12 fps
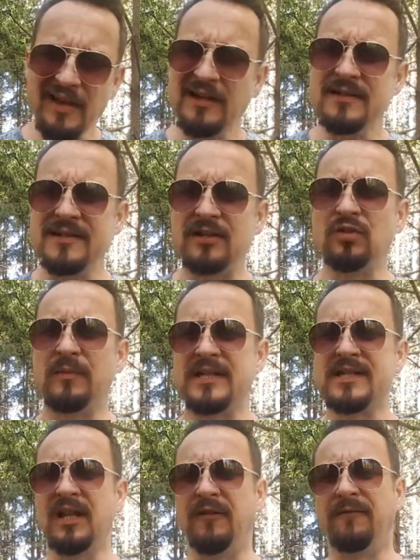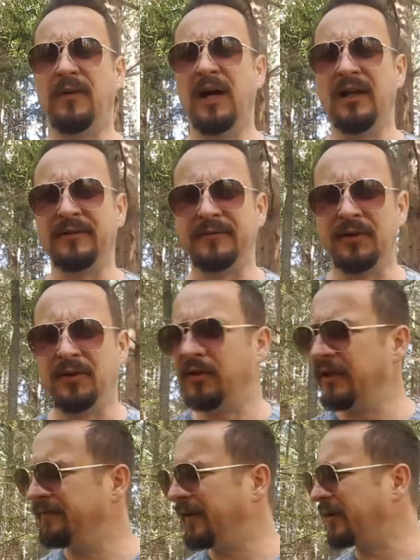I said to myself, well, you
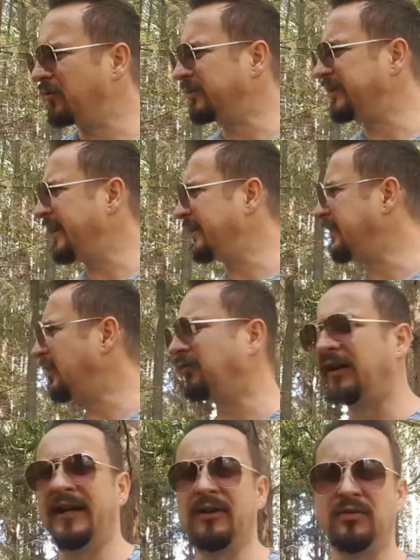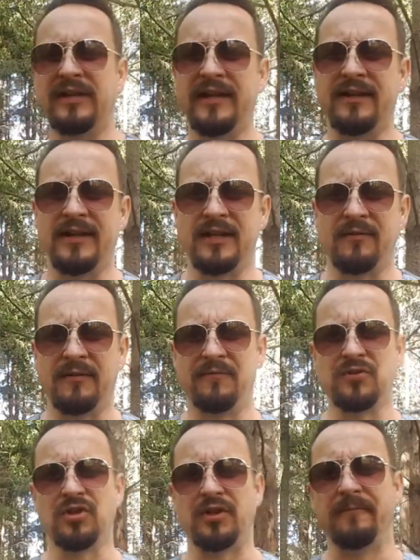know, if I could take that one, I could take another one
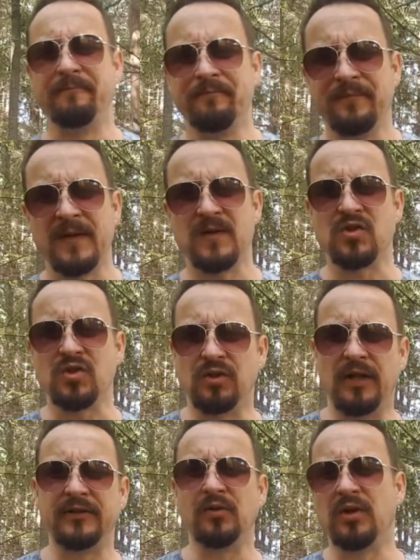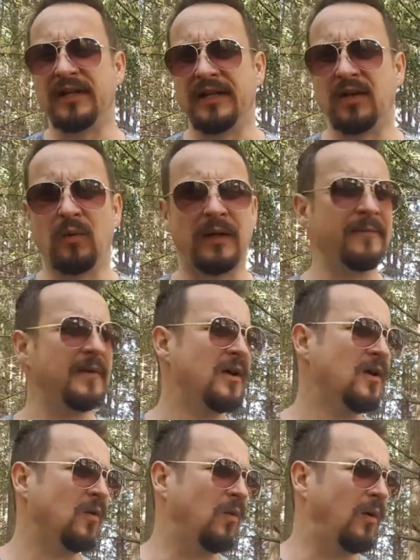for sure. So I took another one,
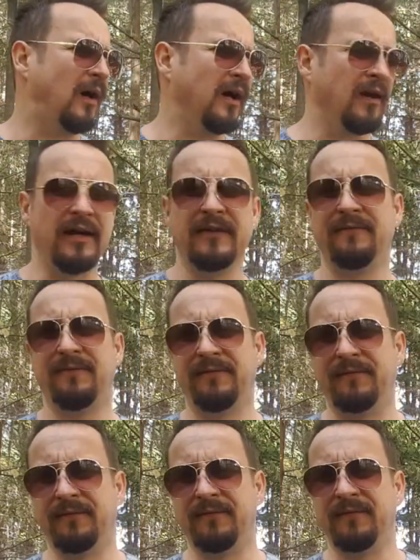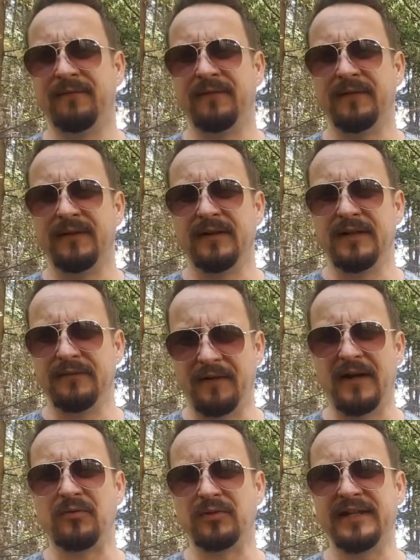while I, if
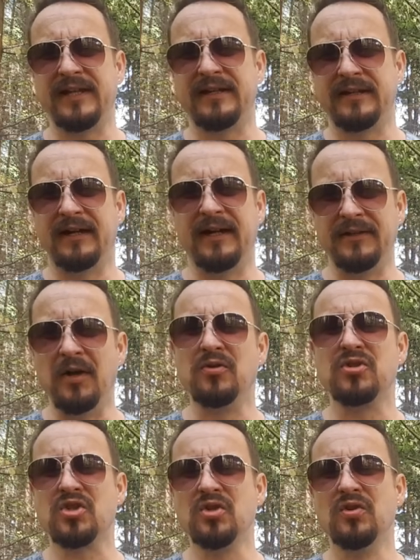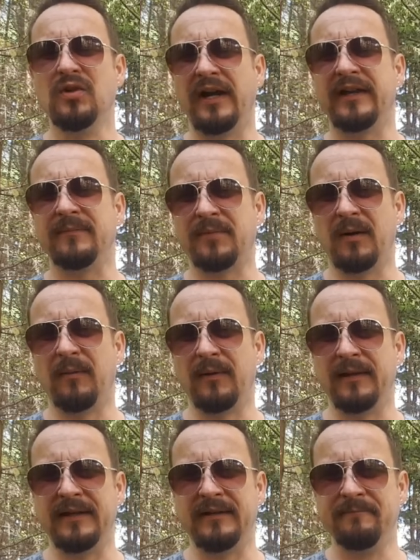I could take uh, those two, I can
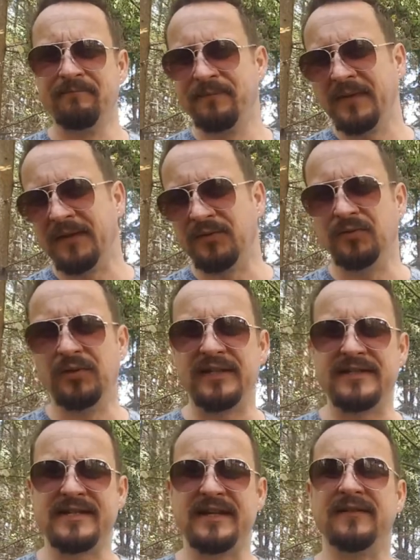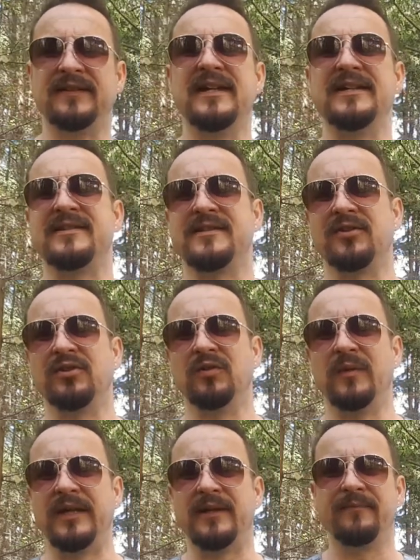probably do it seven days through the
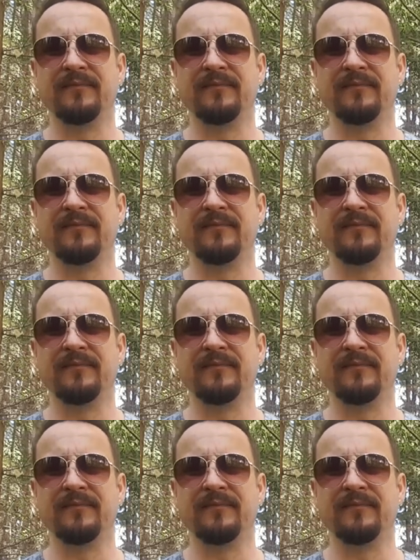week.